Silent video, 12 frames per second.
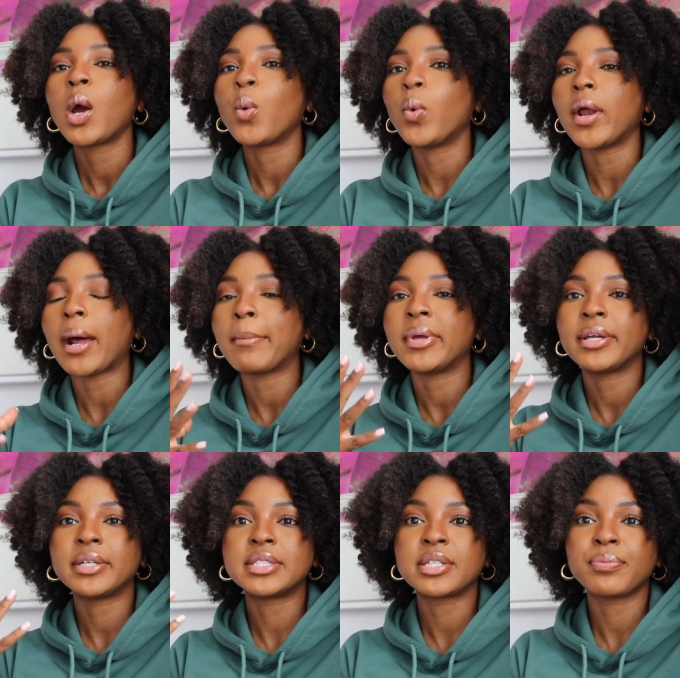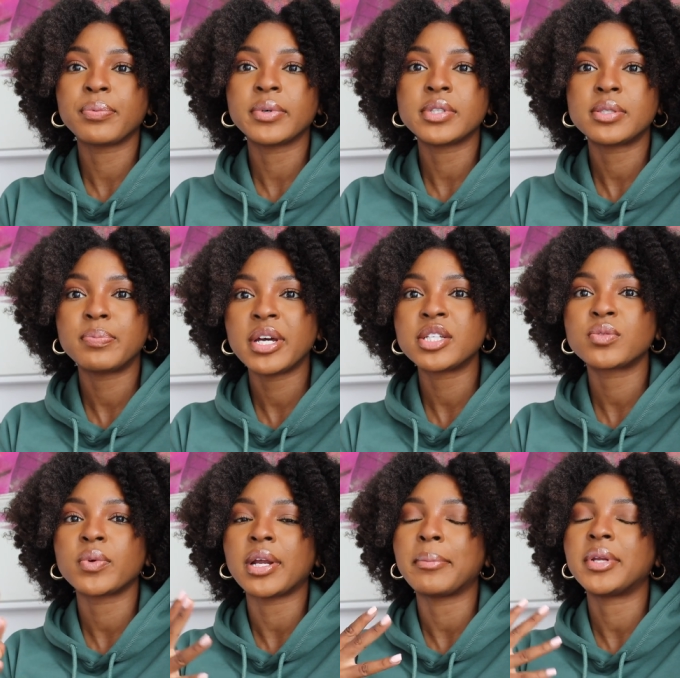when I'm in a different space
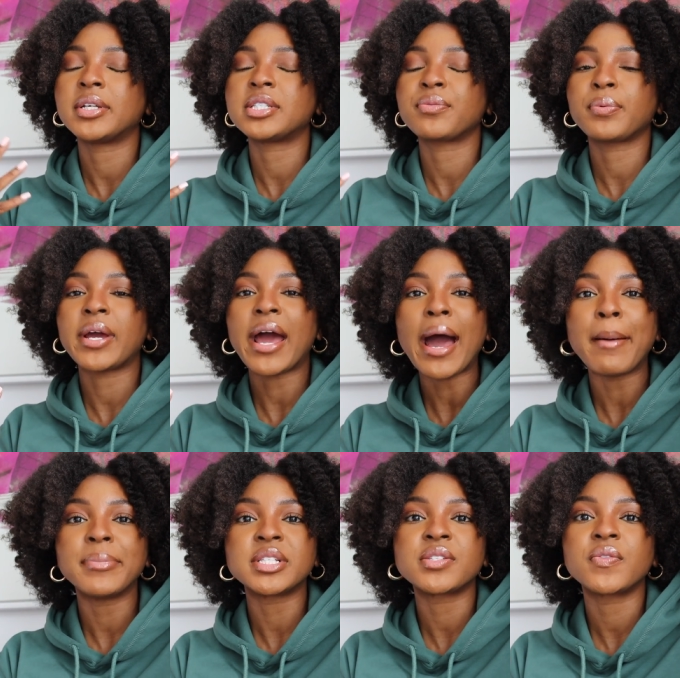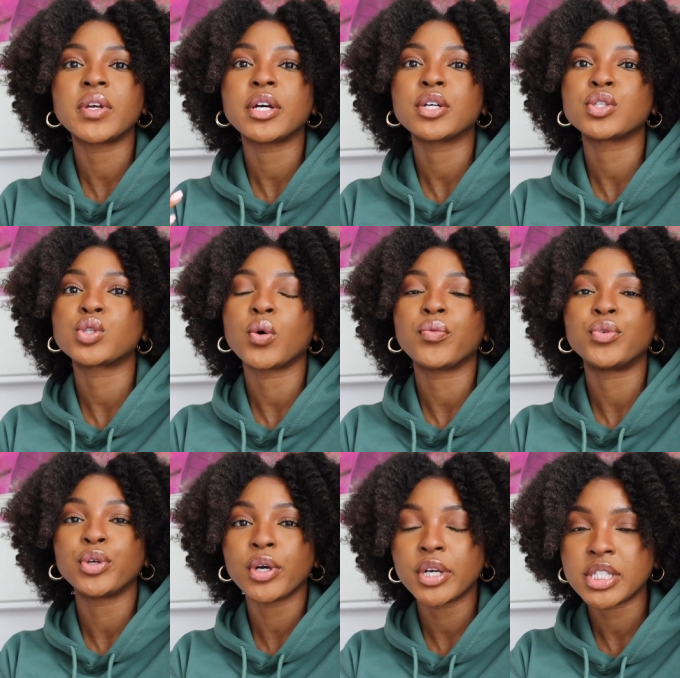when I'm in a different atmosphere so if
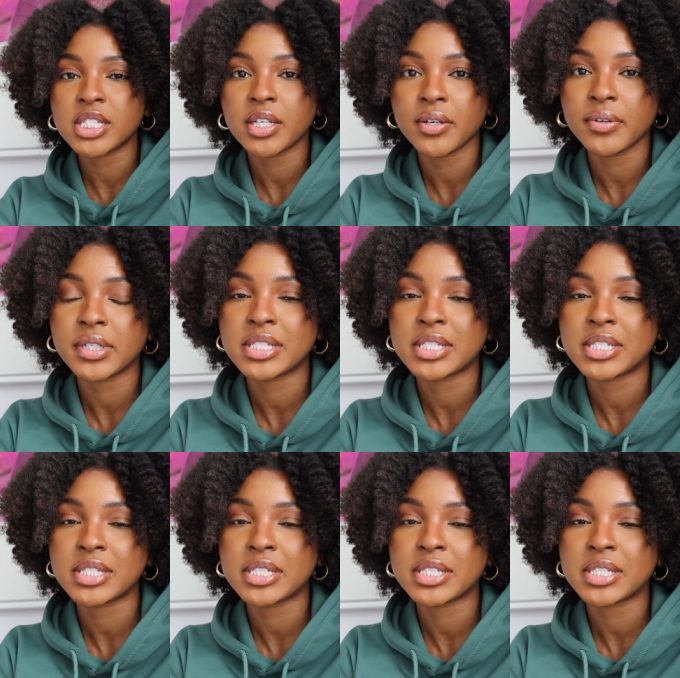you're considering a